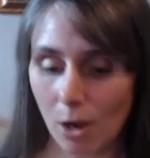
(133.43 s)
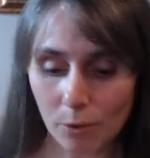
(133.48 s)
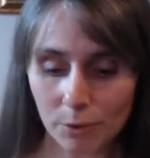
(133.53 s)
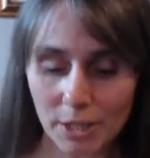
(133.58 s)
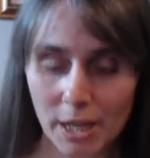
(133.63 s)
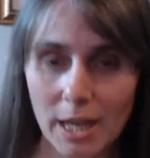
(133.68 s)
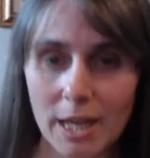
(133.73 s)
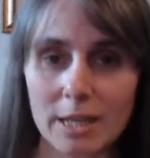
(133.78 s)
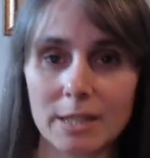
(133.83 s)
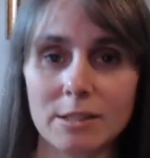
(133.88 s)

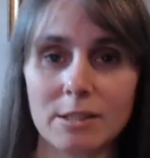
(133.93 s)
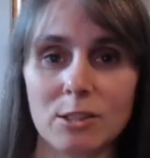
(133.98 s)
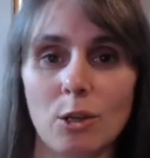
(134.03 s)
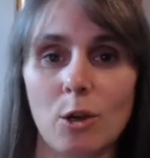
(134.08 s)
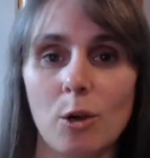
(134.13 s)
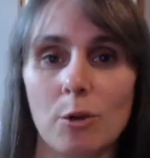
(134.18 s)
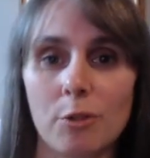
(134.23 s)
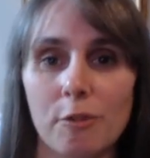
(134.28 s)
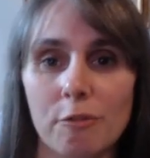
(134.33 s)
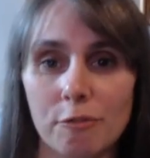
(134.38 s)
Okay,
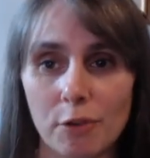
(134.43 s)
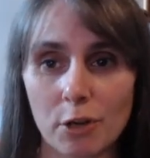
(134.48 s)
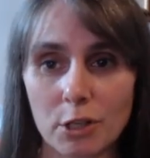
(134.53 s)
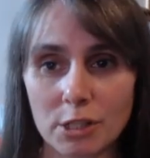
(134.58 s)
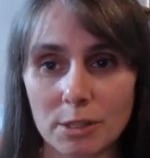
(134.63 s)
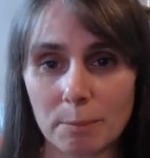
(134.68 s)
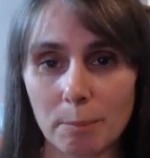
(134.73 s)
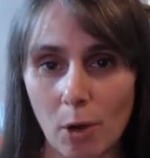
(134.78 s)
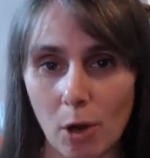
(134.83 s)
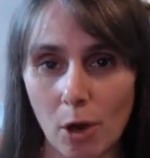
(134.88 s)
so the
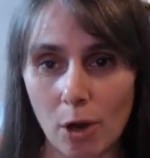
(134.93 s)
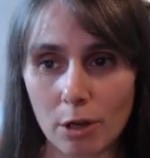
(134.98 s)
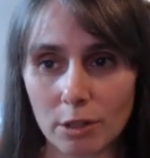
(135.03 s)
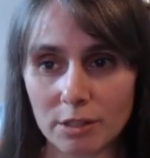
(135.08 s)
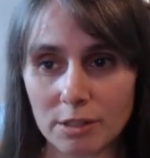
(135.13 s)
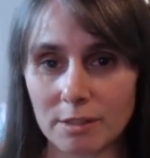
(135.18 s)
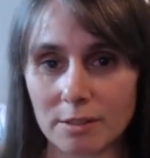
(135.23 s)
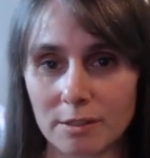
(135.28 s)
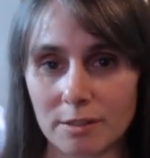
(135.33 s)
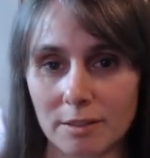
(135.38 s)
first
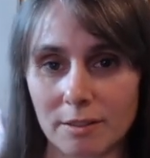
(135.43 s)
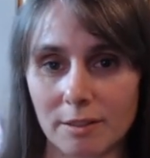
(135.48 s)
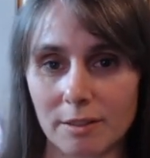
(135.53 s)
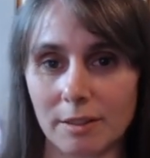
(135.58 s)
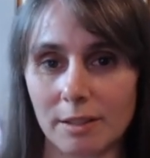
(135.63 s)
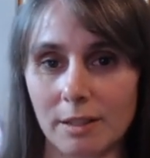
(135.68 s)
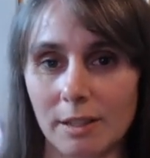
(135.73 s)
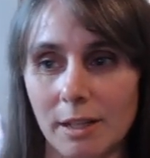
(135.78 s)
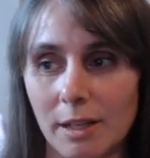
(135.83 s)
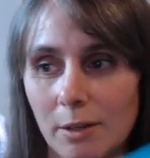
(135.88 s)
box,
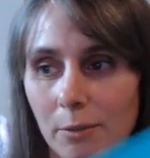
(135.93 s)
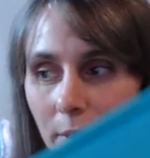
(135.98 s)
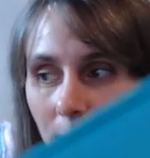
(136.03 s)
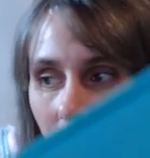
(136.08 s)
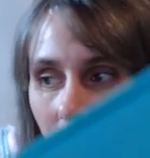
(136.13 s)
here